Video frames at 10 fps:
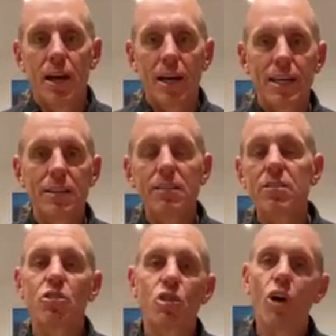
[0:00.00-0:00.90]
okay, this
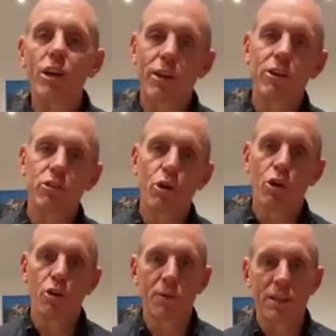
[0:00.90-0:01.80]
is not going to
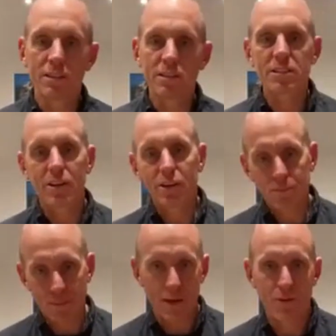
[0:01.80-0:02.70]
hurt me. This is going
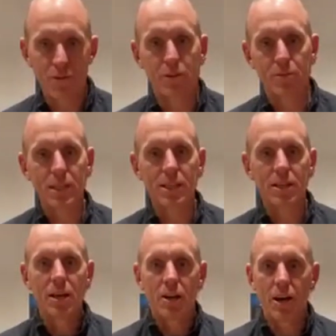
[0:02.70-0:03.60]
to benefit me,
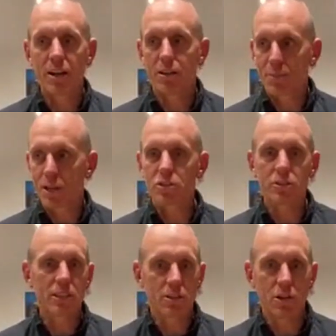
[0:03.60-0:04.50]
right? Mm-hmm.
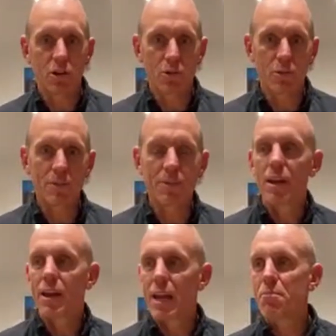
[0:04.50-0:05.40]
Especially in the long run,
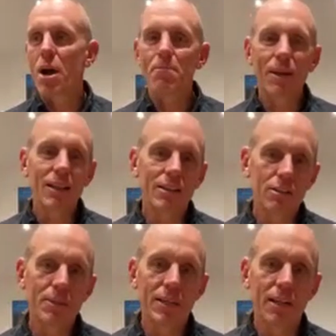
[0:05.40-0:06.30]
it might be a
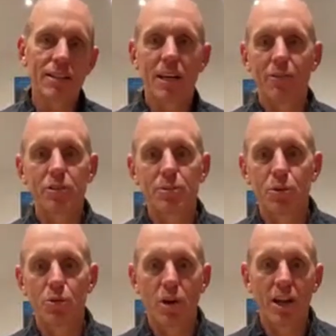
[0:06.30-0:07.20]
little bit
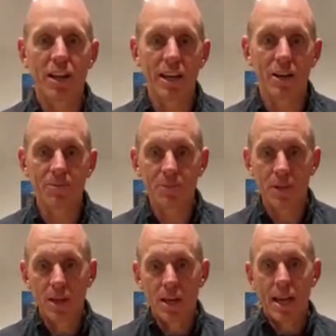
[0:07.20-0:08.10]
uncomfortable right now.
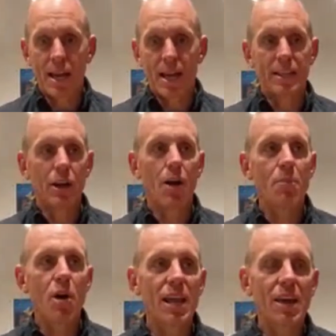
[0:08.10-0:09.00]
And, you know, I
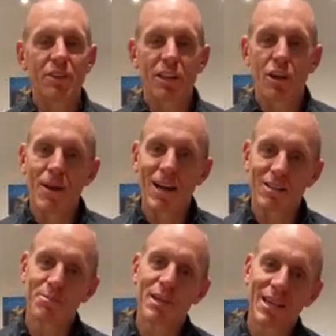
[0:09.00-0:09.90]
might have to go
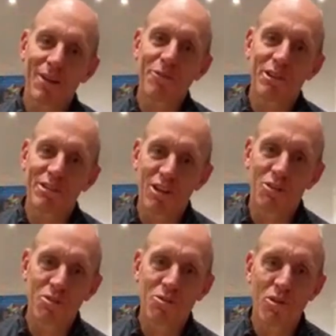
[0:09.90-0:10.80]
past my comfort
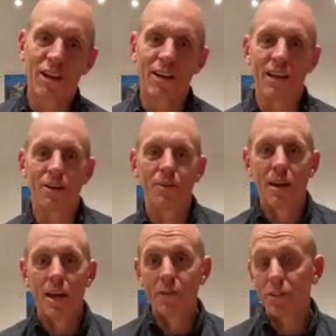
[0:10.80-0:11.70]
zone right now.
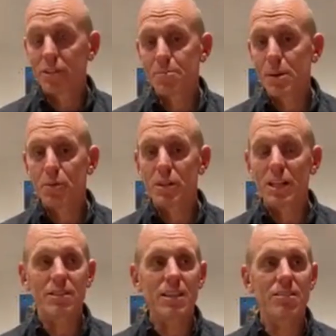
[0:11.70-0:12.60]
But for some people,
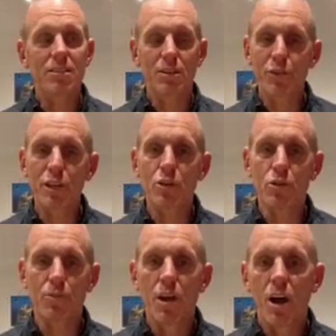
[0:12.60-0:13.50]
that's
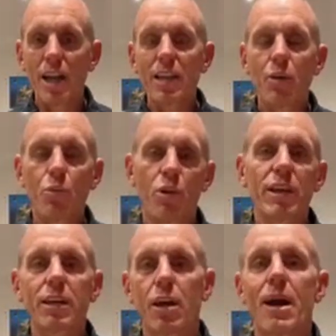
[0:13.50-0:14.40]
difficult. I don't want
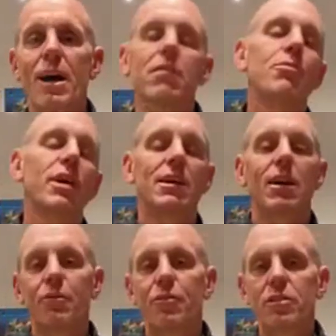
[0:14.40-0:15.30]
to go past my
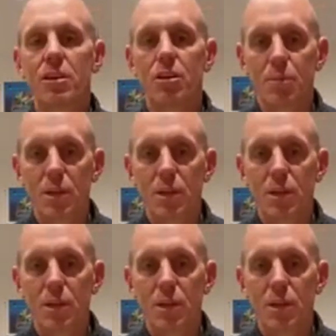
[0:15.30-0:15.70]
comfort zone